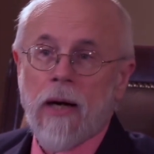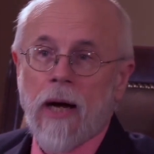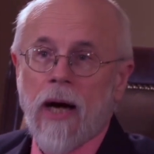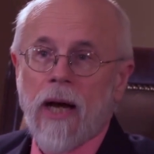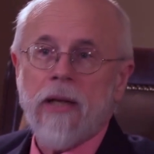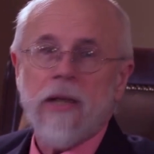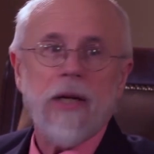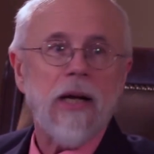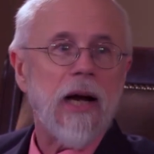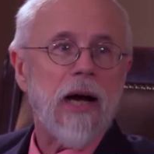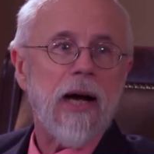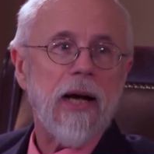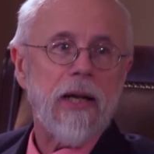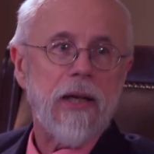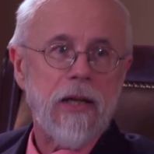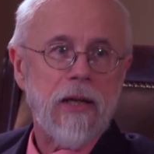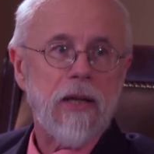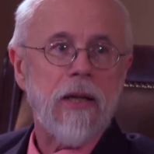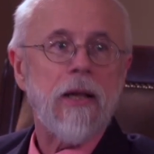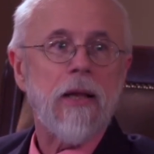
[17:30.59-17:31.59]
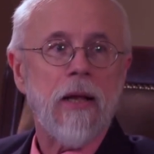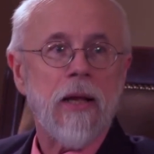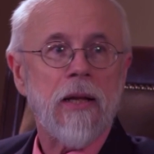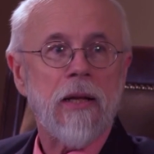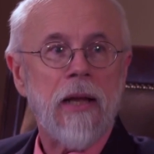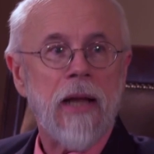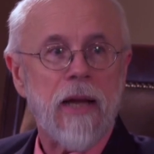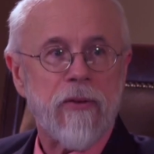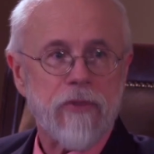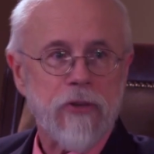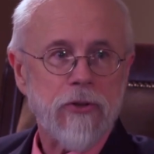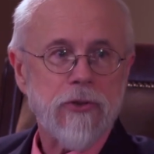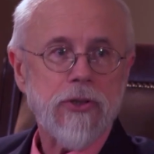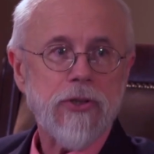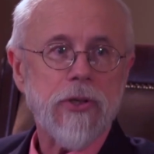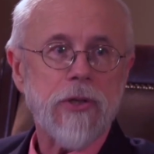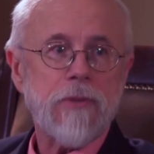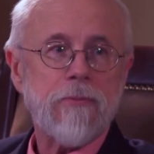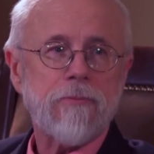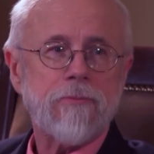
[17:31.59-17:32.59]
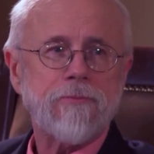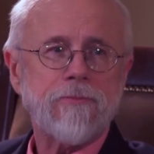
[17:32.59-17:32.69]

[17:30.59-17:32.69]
unguided evolution.